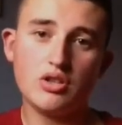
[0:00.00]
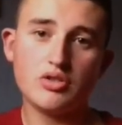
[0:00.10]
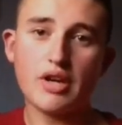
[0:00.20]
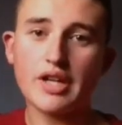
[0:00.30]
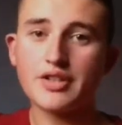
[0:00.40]

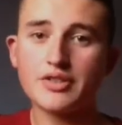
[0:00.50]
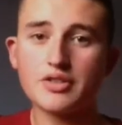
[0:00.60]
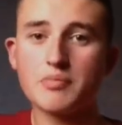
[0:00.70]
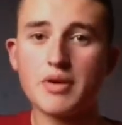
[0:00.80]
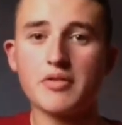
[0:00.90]
dragging on
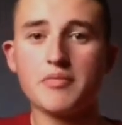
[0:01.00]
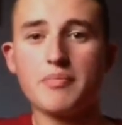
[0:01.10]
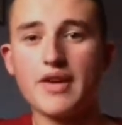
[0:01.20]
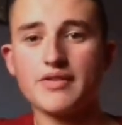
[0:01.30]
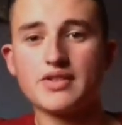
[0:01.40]
a bit with
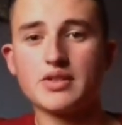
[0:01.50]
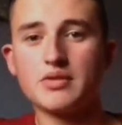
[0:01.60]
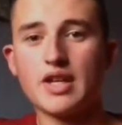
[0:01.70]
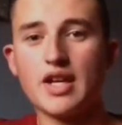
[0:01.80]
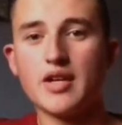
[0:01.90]
Beth still
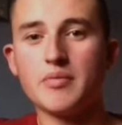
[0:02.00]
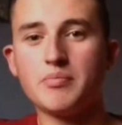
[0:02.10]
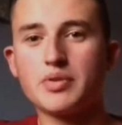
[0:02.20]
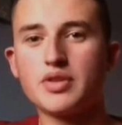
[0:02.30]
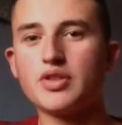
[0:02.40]
there,
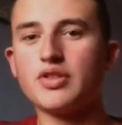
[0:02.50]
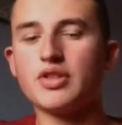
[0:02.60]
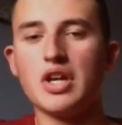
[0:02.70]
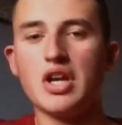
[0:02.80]
because